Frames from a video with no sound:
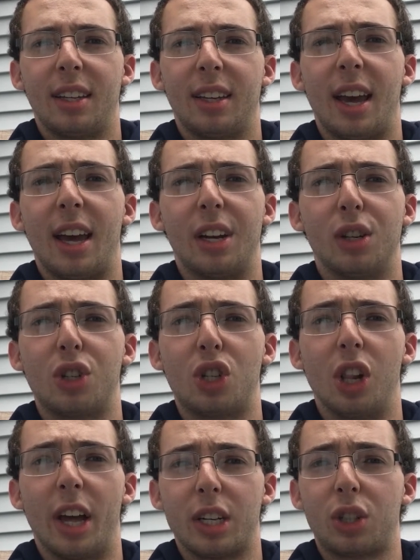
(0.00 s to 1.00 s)
and,
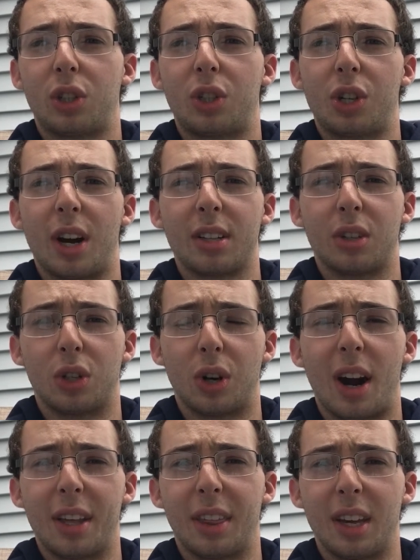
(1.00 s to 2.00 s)
like, start to
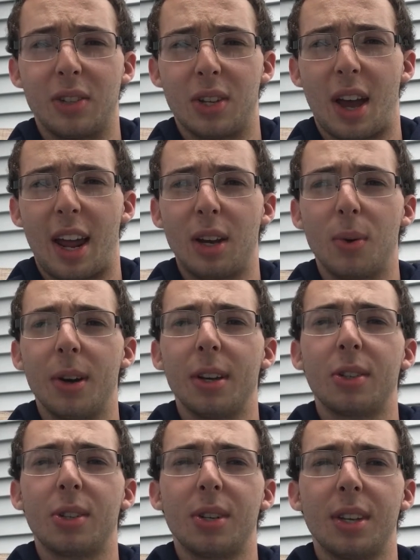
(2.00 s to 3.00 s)
try things
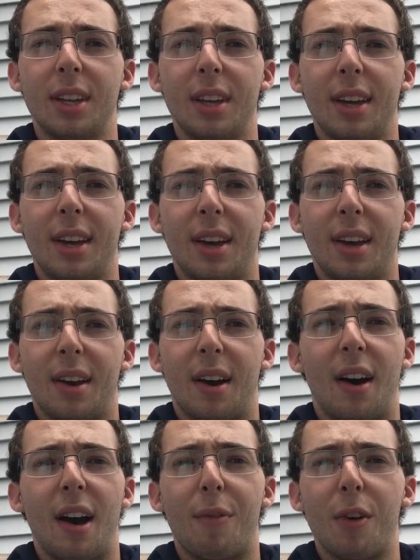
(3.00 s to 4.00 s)
anyways,
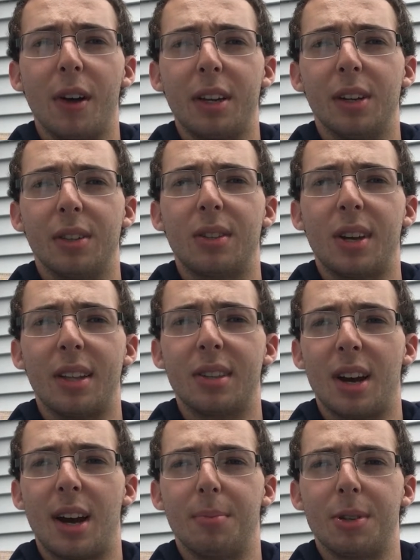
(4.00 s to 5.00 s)
I feel like you're 10
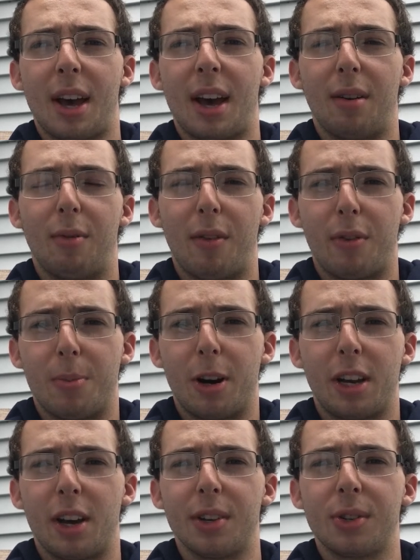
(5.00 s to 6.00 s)
times ahead of
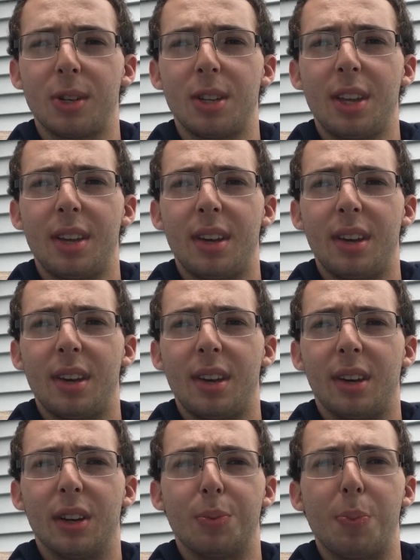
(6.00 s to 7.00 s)
everybody else,
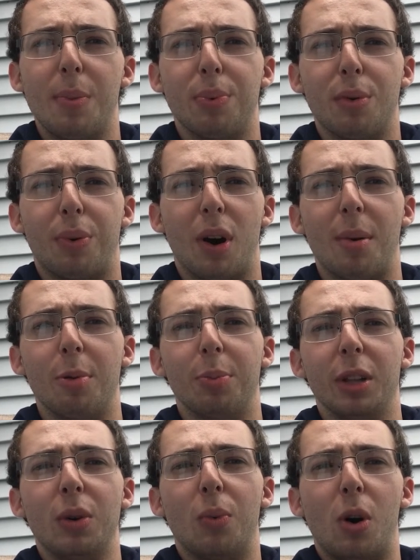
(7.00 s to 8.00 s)
because people
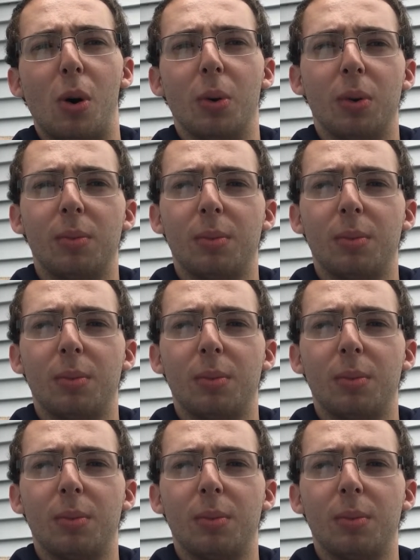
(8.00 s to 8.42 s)
probably won't,